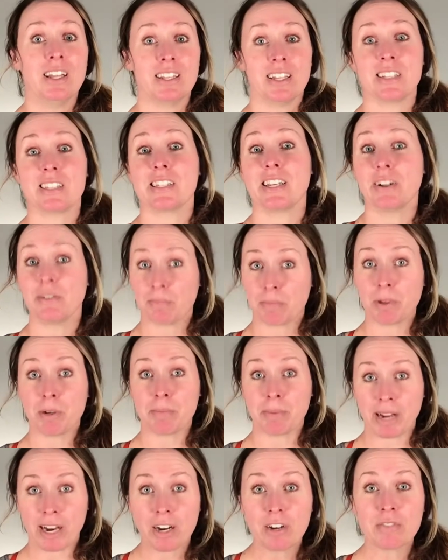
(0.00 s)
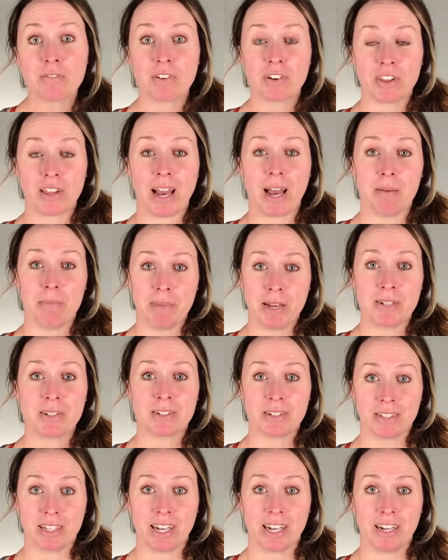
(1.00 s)
Let's get prepared for that
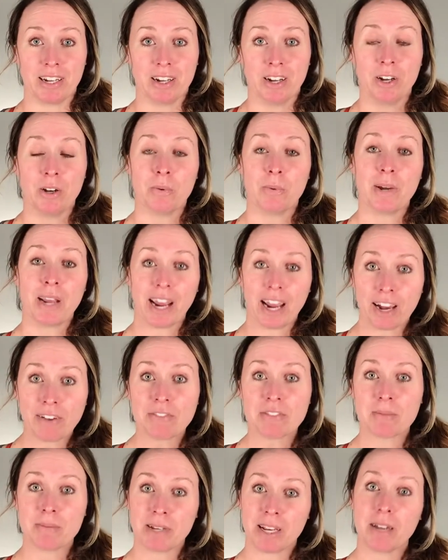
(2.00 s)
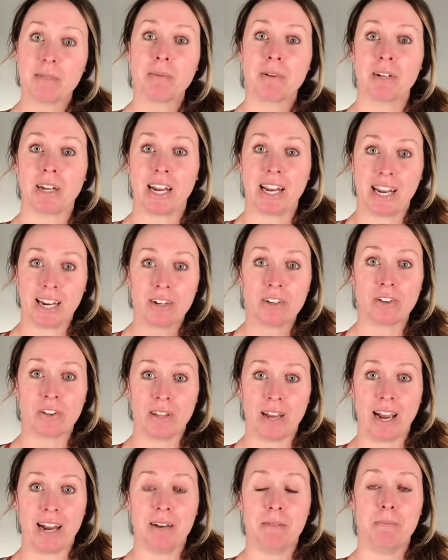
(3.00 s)
mentally. We have to be able to handle
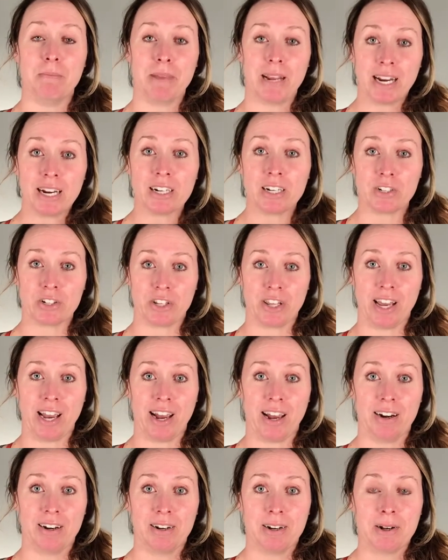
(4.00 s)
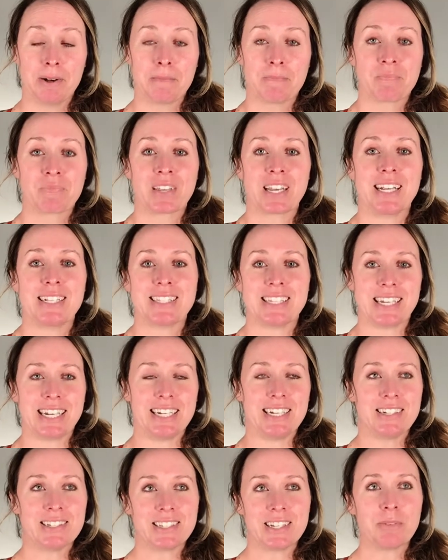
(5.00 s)
that and manage that. It's
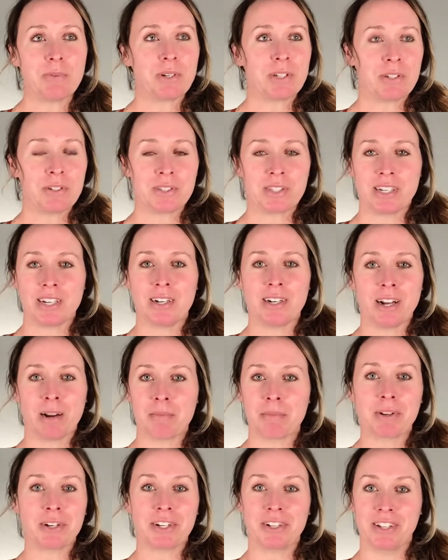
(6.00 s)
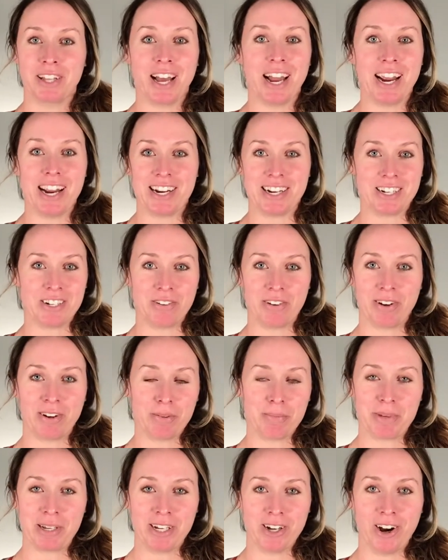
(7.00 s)
easy when you see a number you like and you hit a
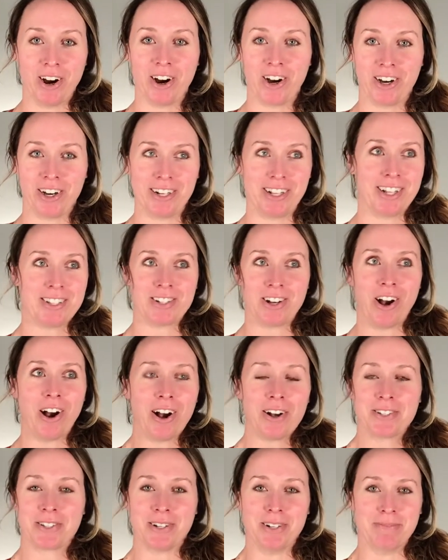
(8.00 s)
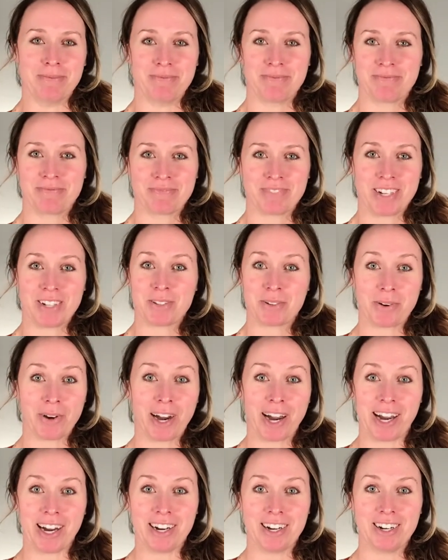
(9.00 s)
PR, and that's awesome. That's
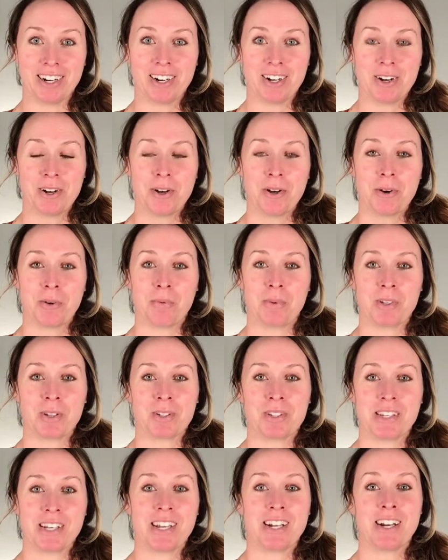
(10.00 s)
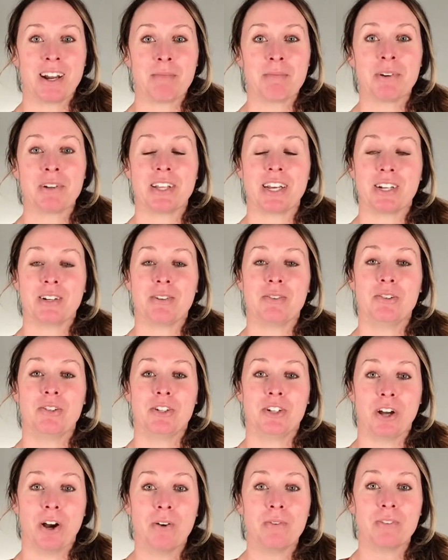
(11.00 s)
great. When you see a number that you
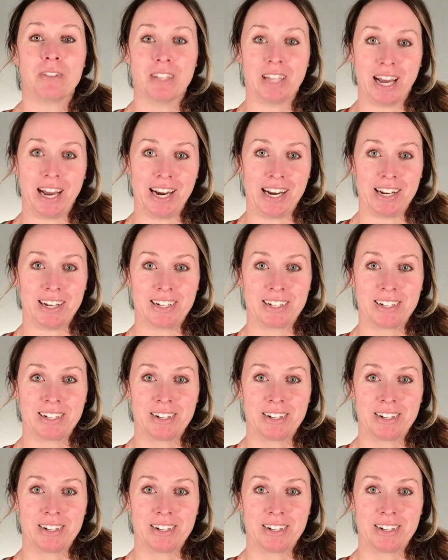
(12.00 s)
don't like,